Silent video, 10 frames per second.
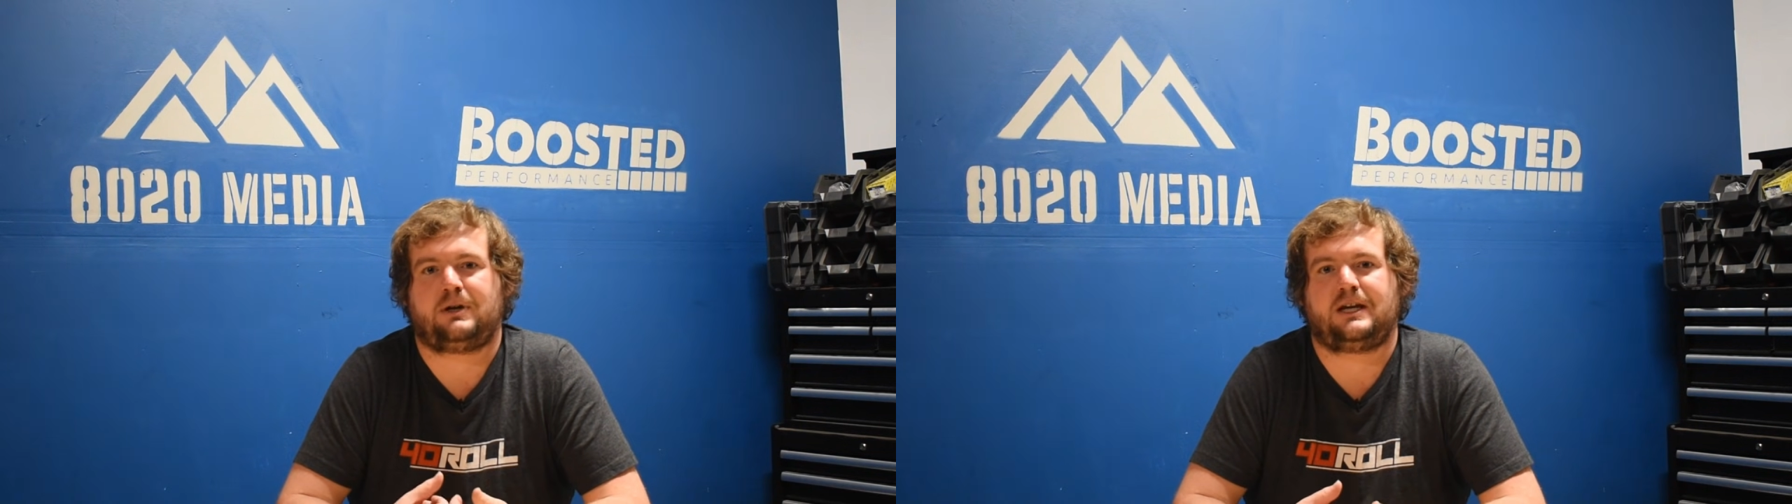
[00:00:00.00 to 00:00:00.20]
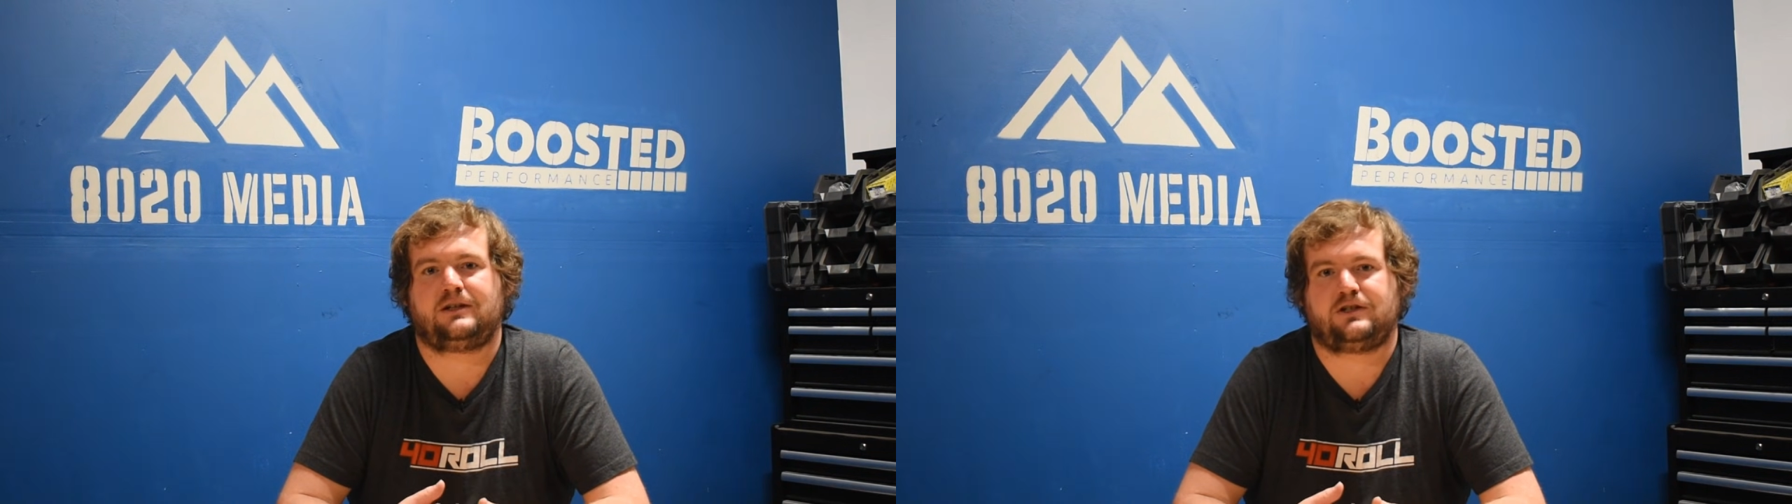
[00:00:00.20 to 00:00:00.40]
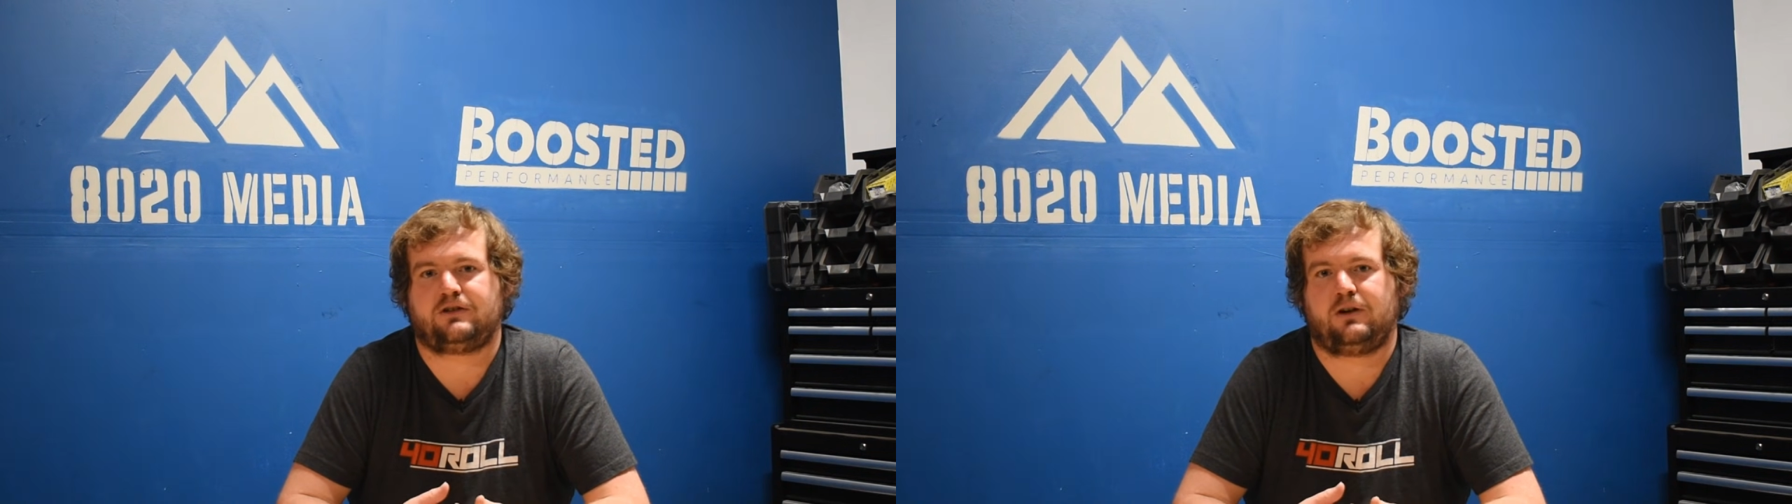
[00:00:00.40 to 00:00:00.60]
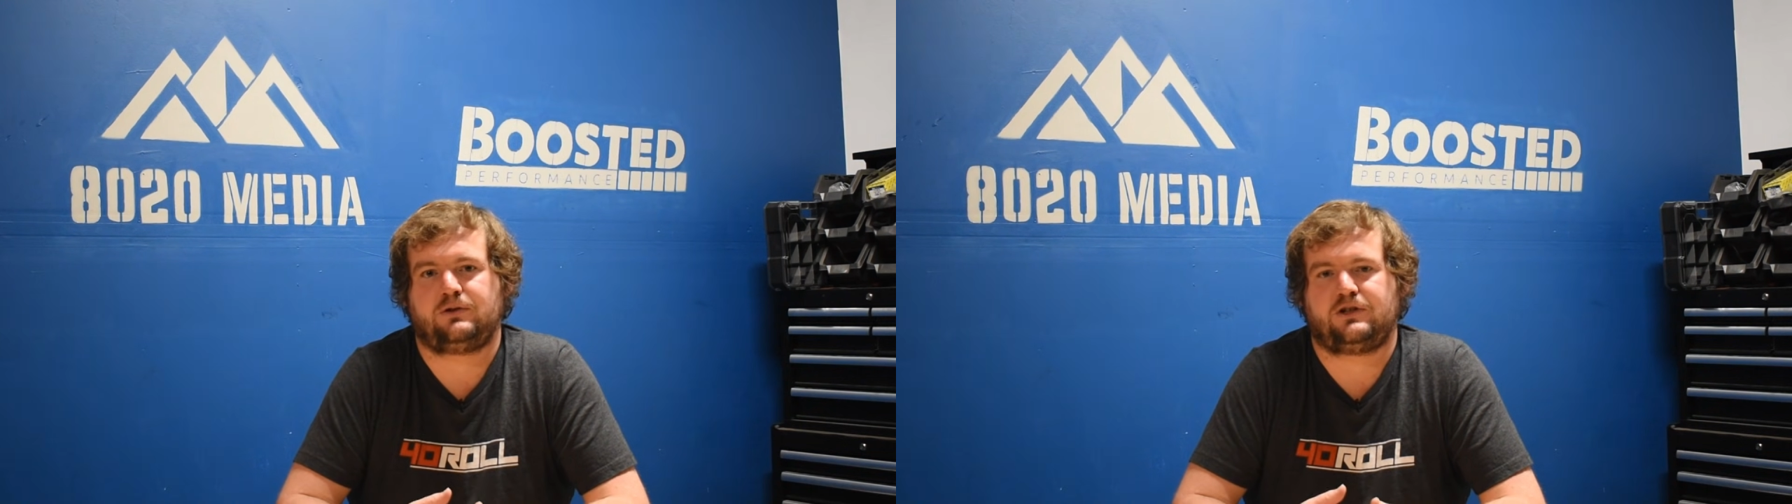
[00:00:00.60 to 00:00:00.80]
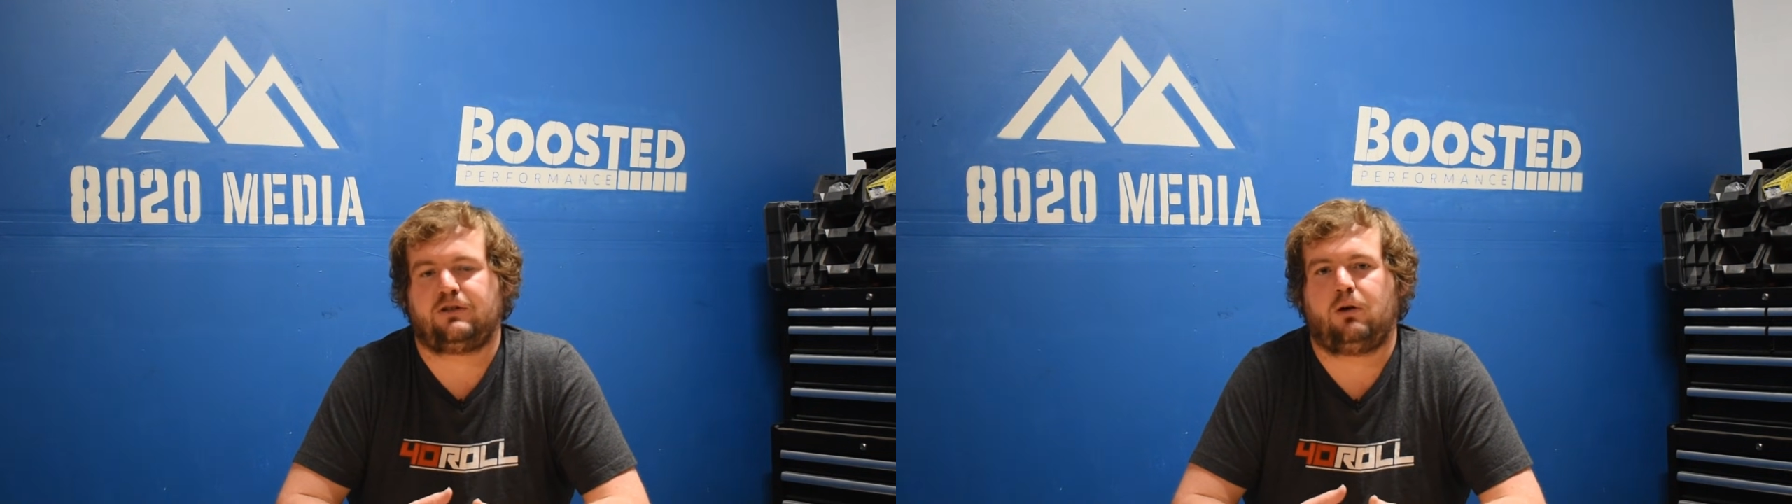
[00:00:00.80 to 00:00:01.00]

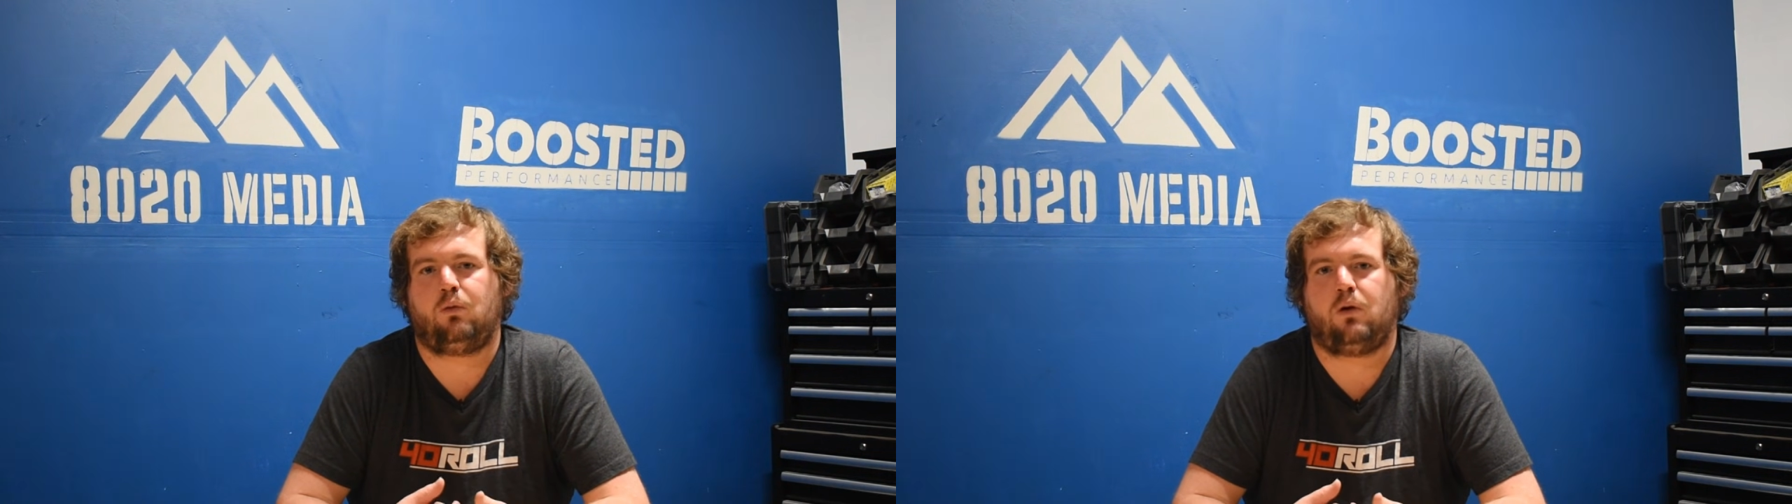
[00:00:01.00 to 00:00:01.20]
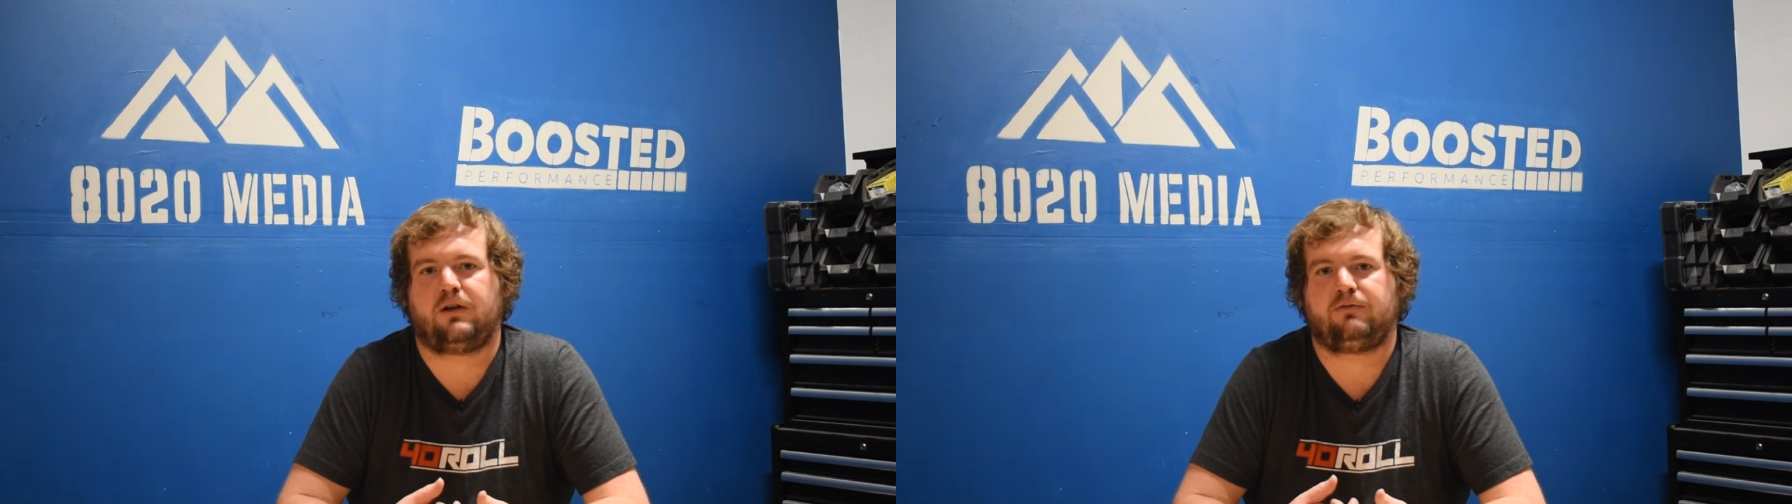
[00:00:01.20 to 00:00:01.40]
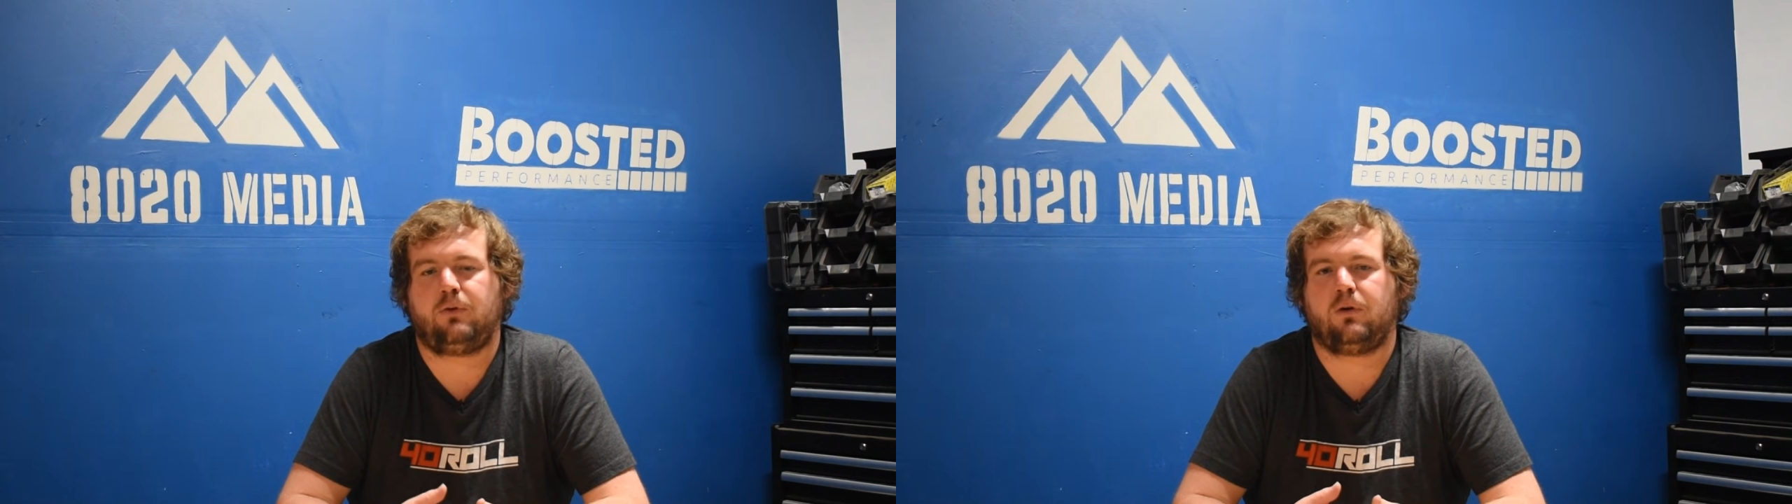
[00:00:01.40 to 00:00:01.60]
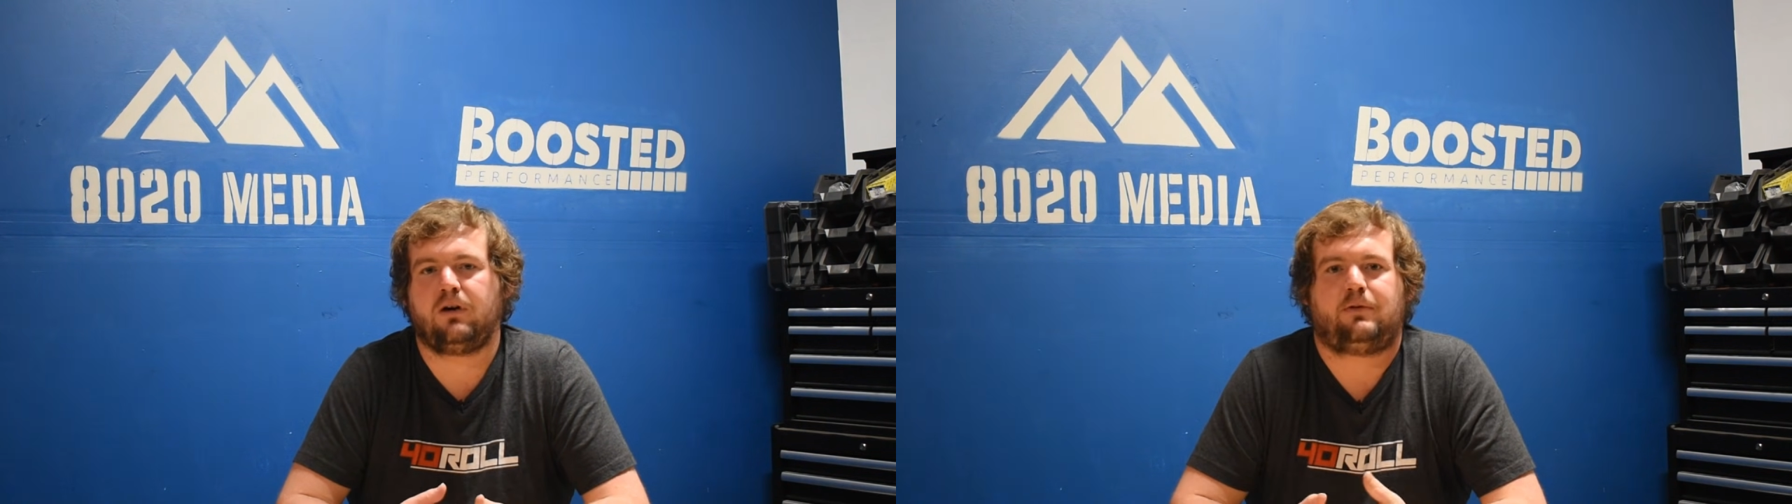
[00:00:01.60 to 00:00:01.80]
P0014.